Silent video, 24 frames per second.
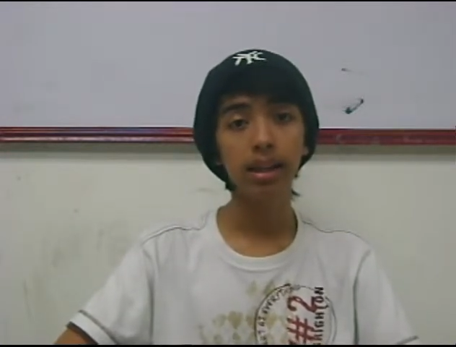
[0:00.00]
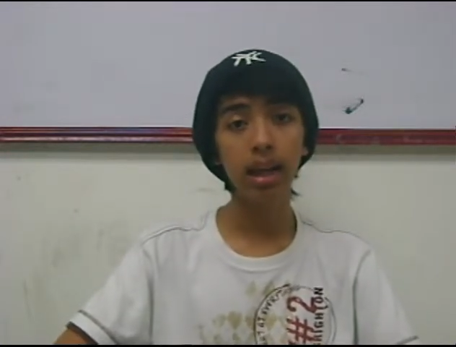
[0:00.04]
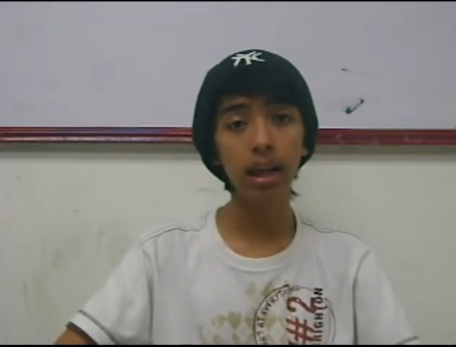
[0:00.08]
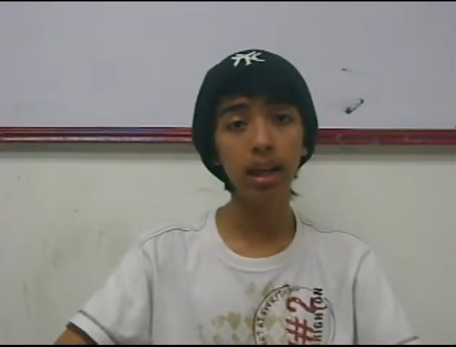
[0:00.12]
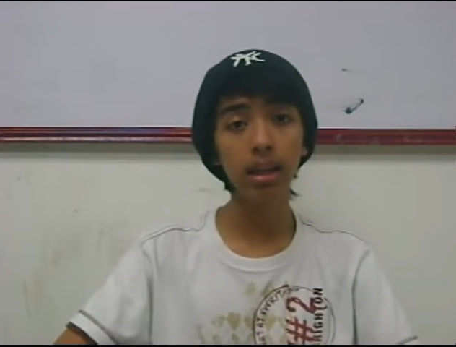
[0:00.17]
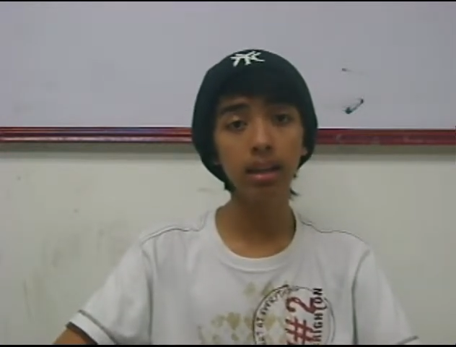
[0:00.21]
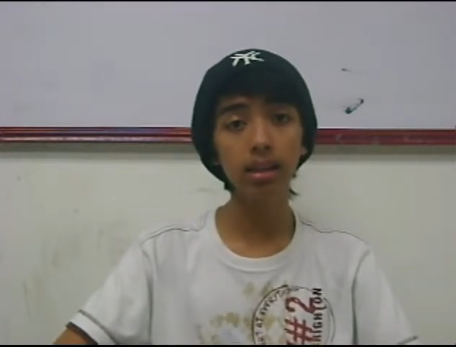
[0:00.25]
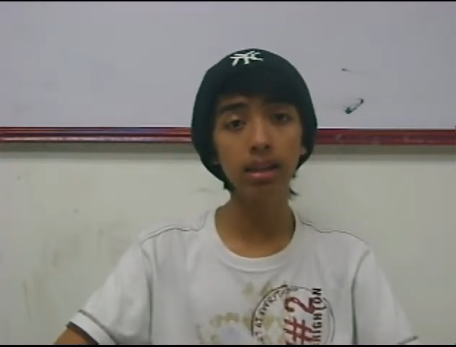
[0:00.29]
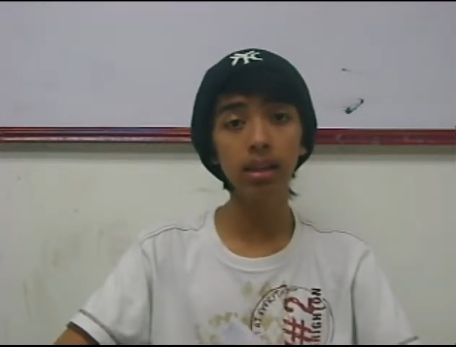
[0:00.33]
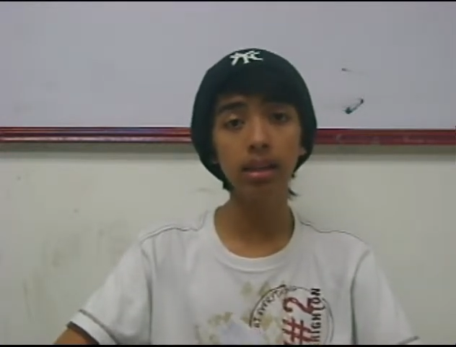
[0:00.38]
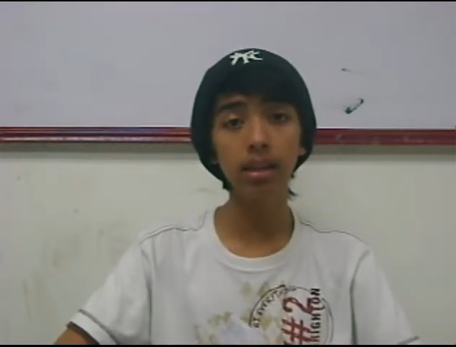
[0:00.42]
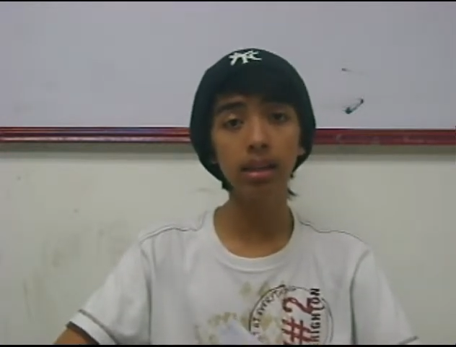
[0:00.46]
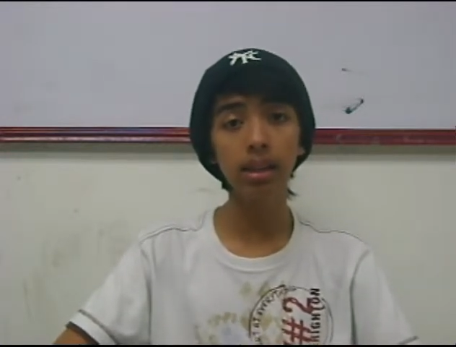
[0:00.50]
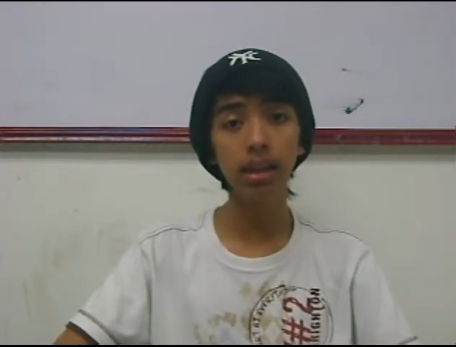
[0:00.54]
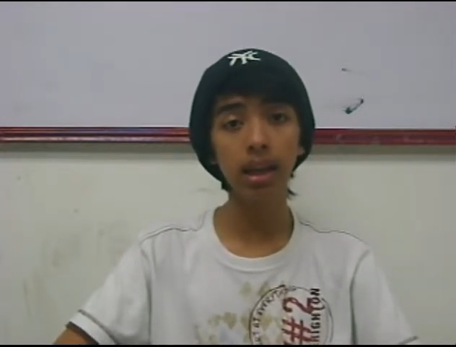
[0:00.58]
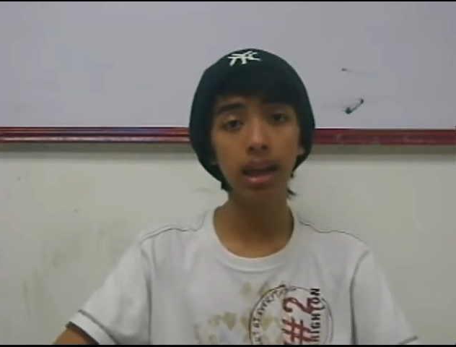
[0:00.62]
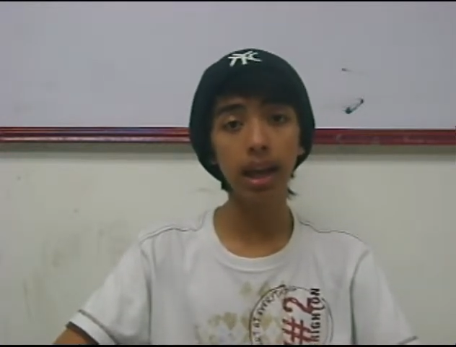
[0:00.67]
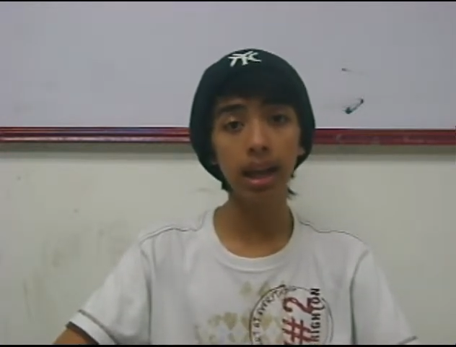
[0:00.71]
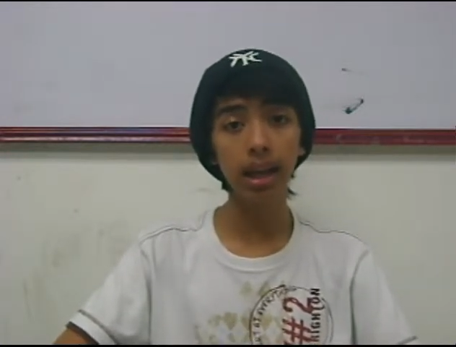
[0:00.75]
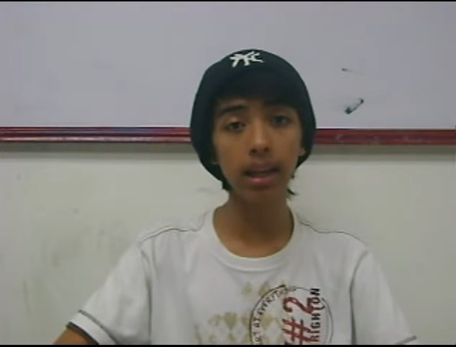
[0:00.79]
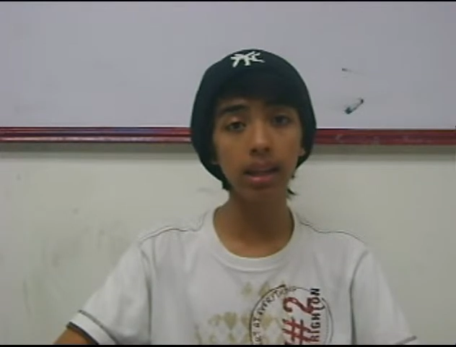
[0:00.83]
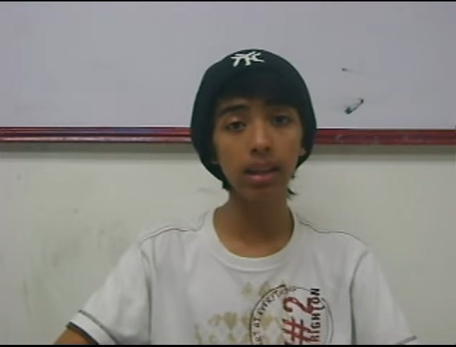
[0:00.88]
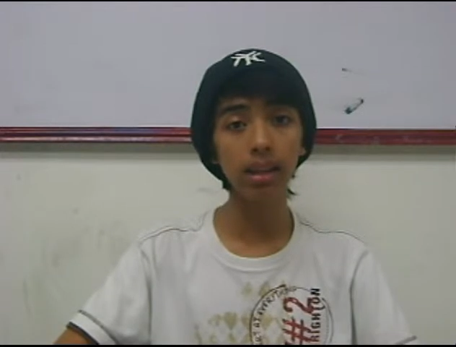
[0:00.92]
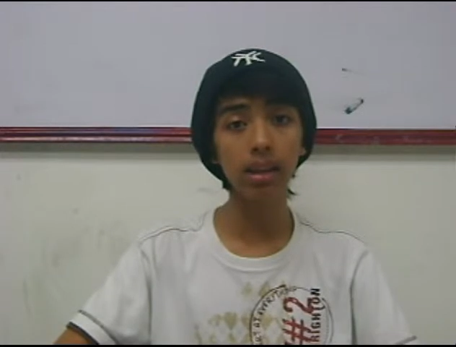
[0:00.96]

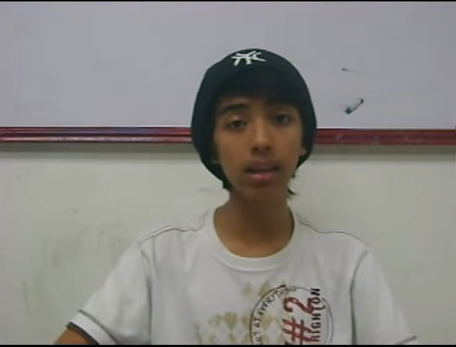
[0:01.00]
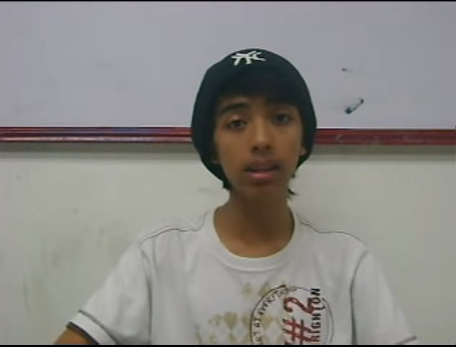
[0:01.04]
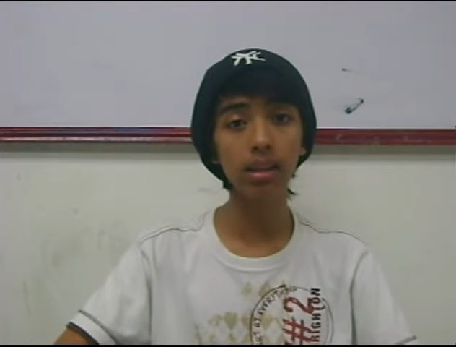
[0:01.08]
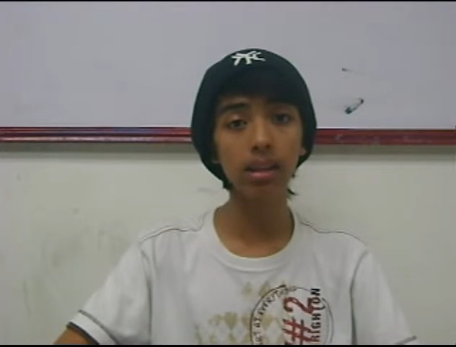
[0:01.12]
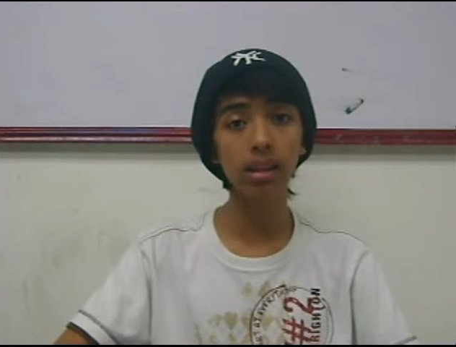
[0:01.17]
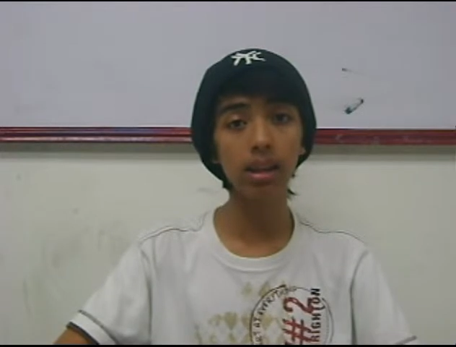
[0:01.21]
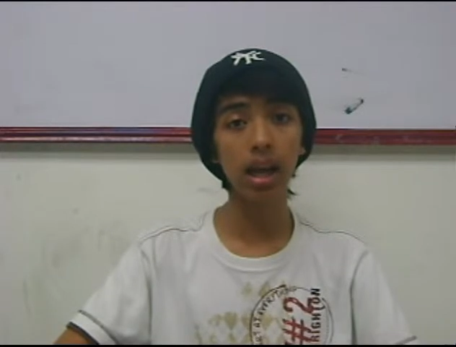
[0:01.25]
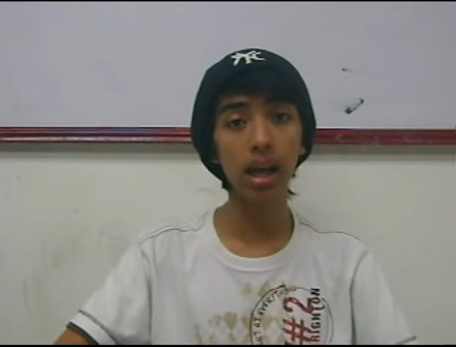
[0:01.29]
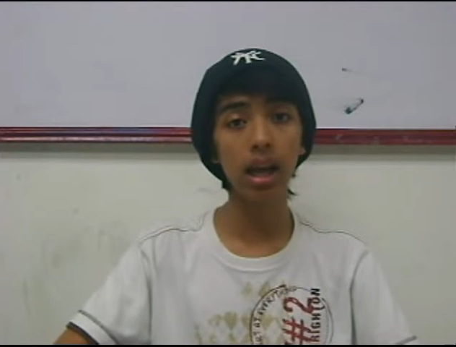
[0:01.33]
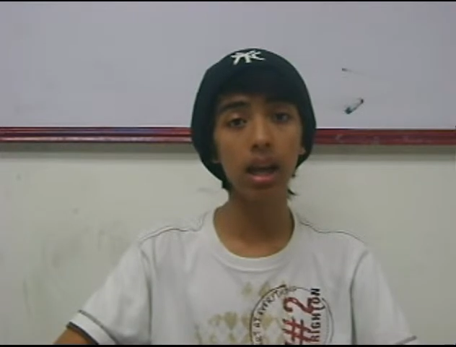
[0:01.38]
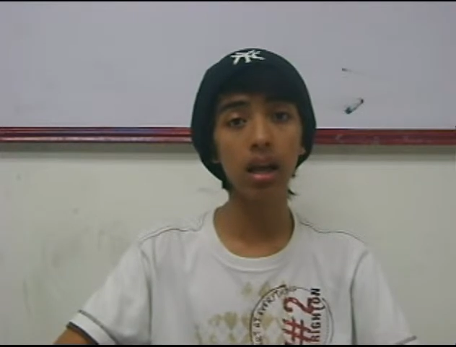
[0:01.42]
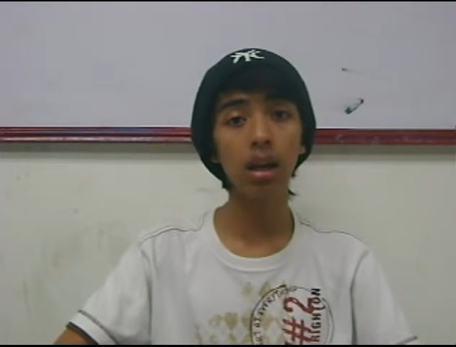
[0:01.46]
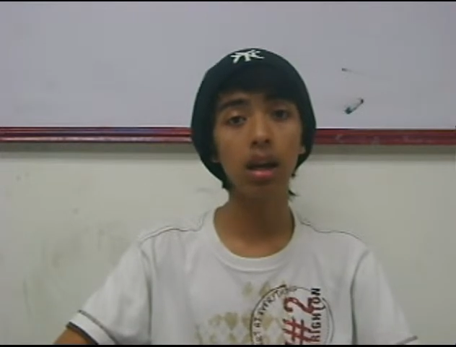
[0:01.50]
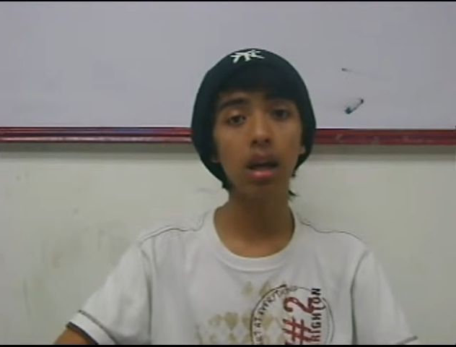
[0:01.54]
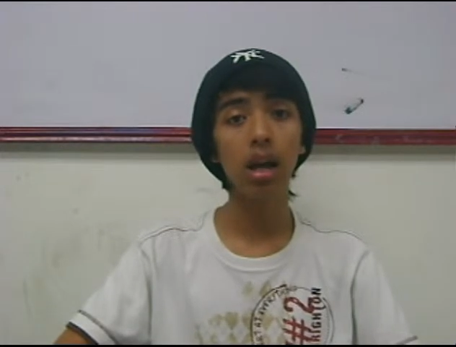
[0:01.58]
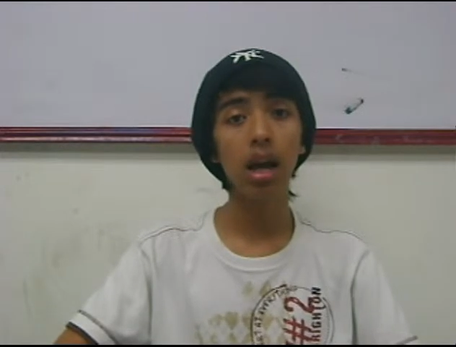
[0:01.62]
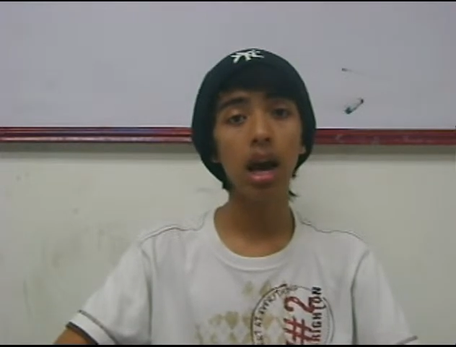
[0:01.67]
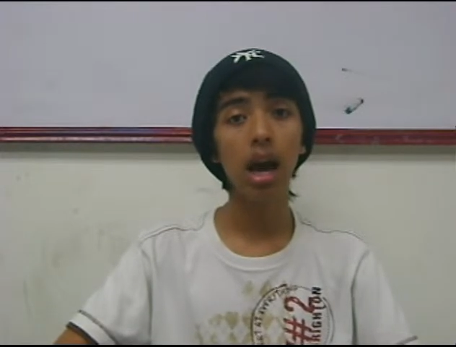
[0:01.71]
1980s and